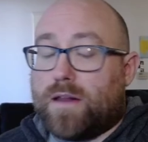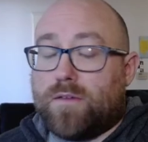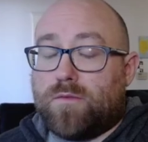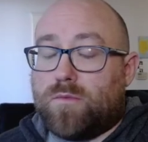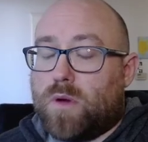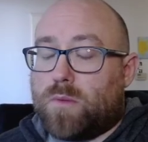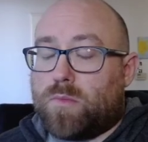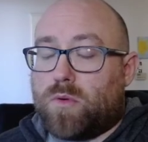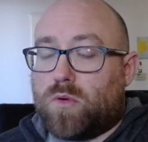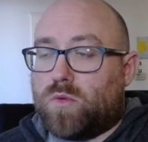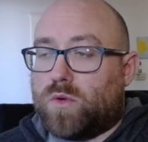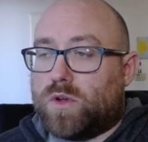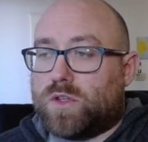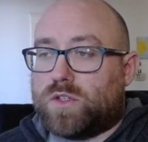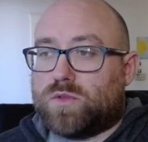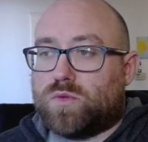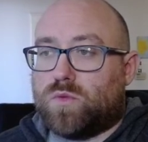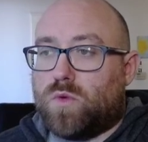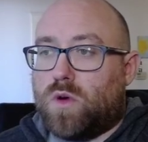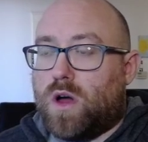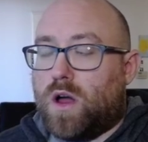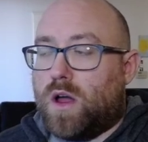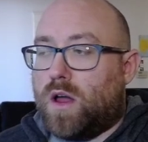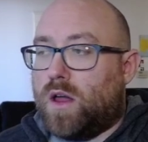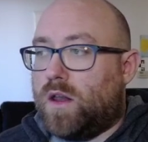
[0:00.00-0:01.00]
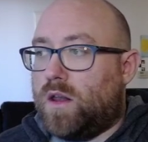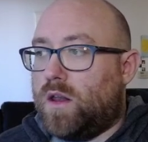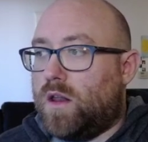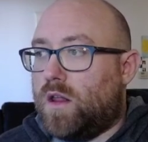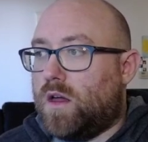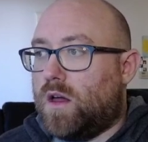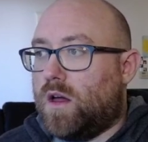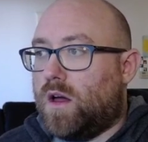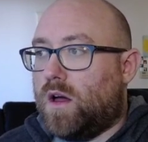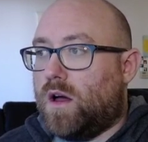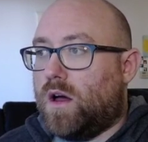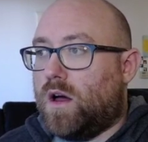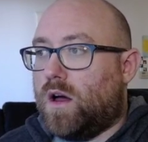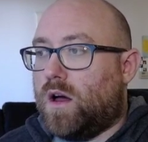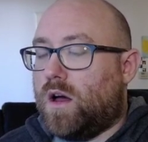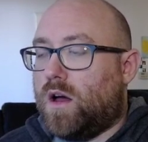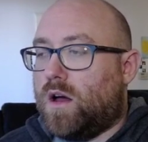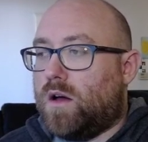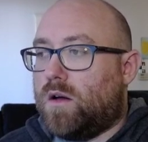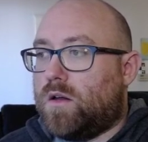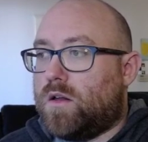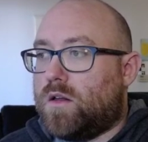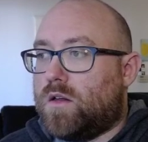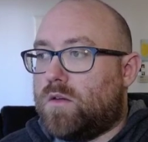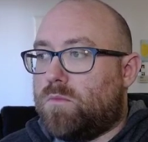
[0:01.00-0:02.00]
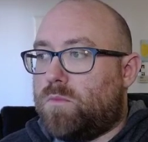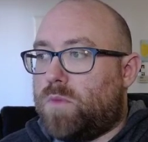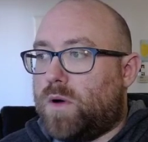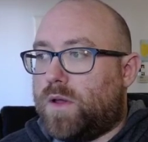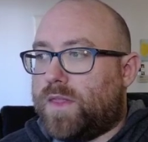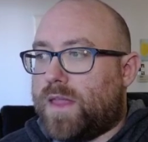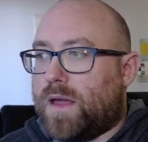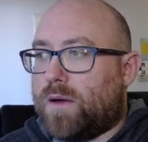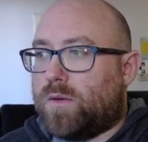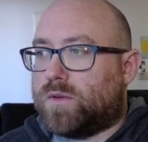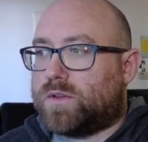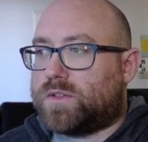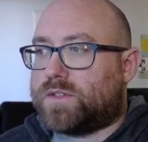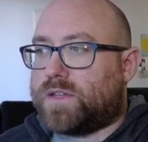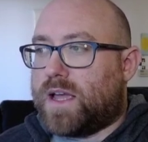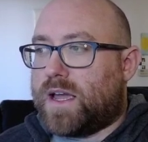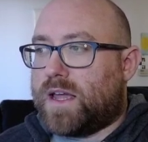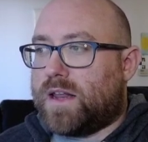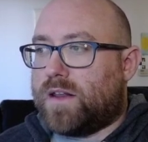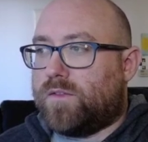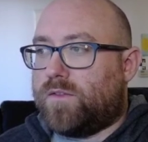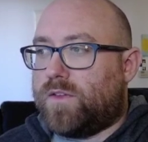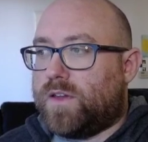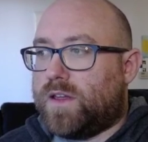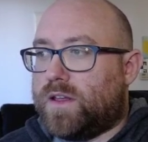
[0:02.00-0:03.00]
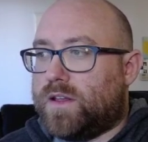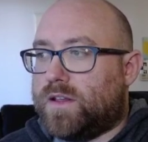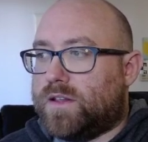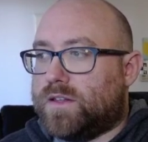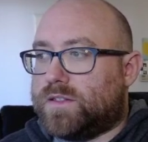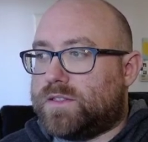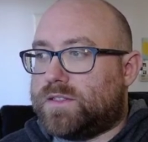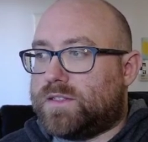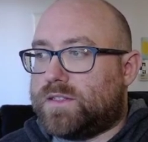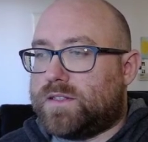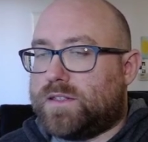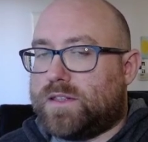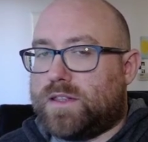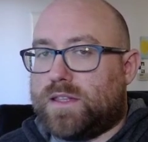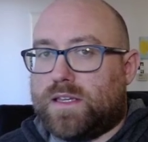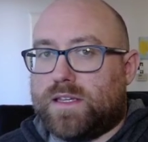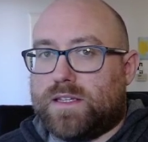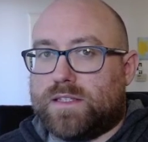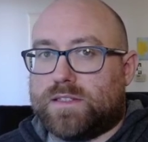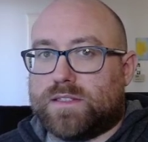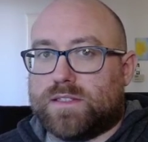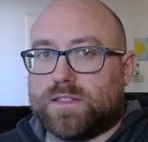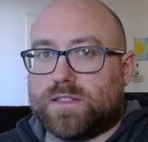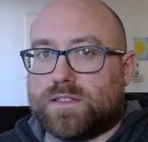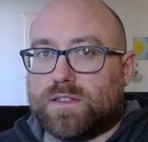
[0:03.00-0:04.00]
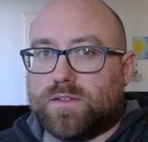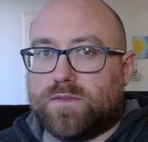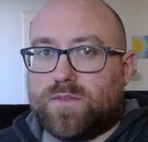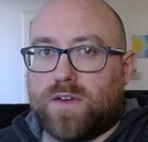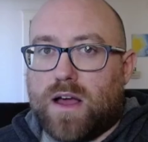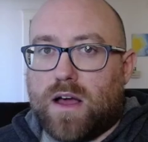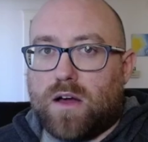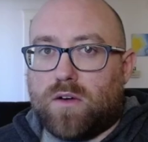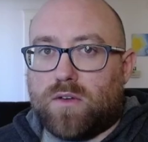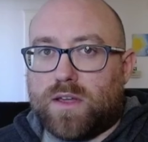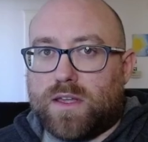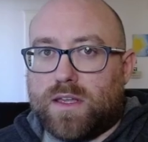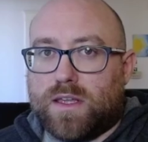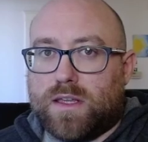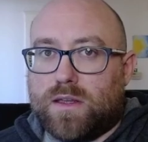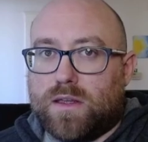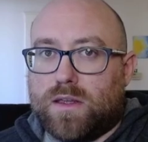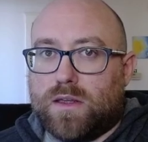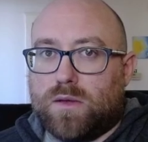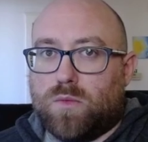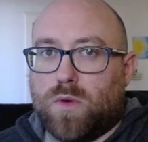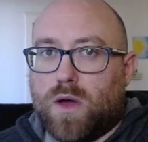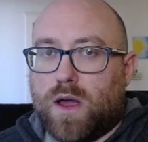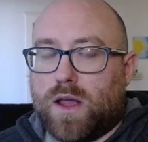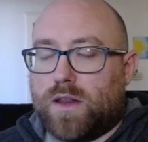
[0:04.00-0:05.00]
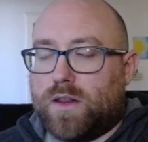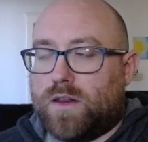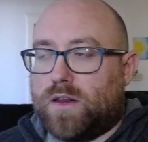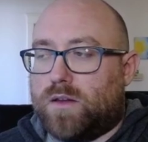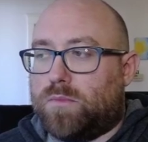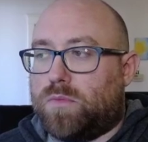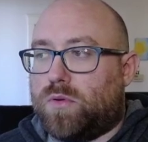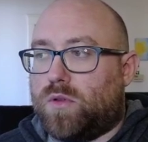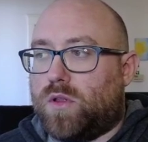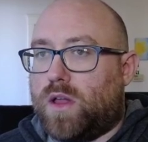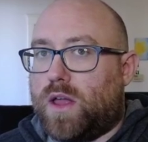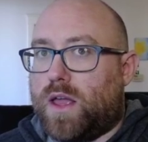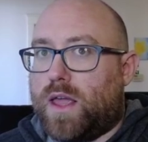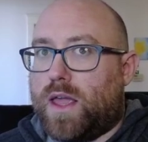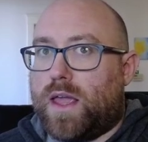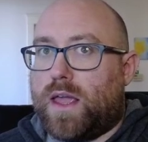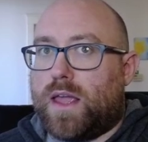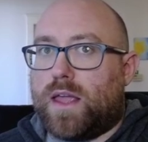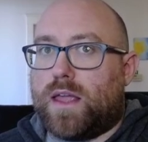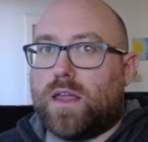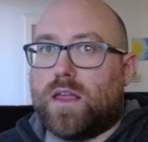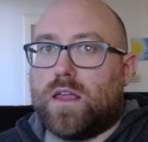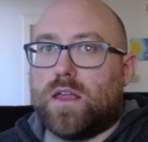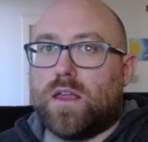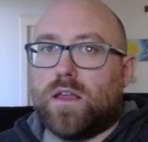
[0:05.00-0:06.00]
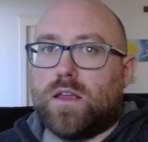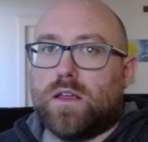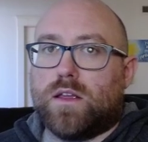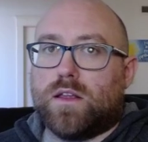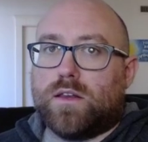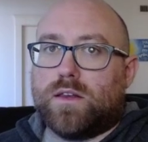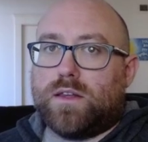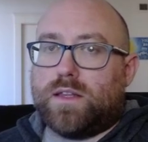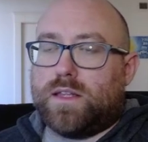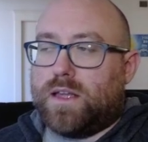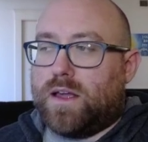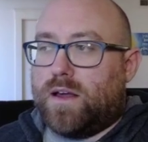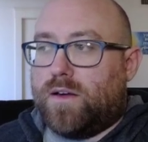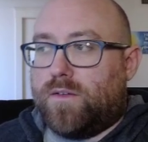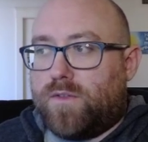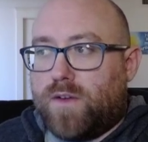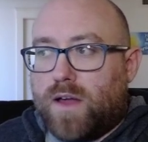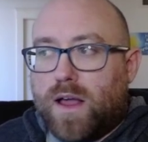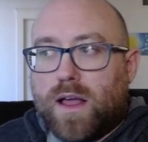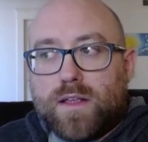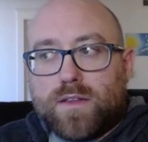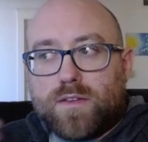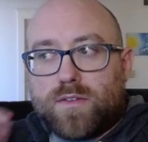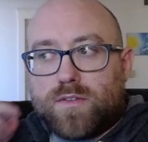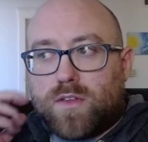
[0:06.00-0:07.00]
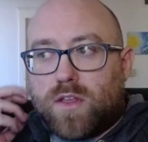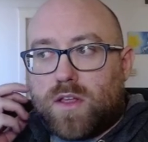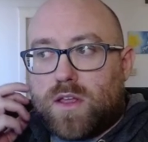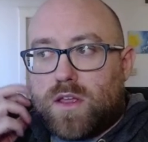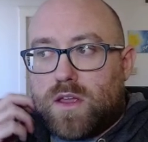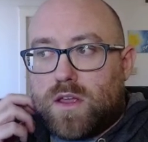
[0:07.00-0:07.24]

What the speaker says: remember which one, but that was kind of his thesis of how he wanted to play DFS,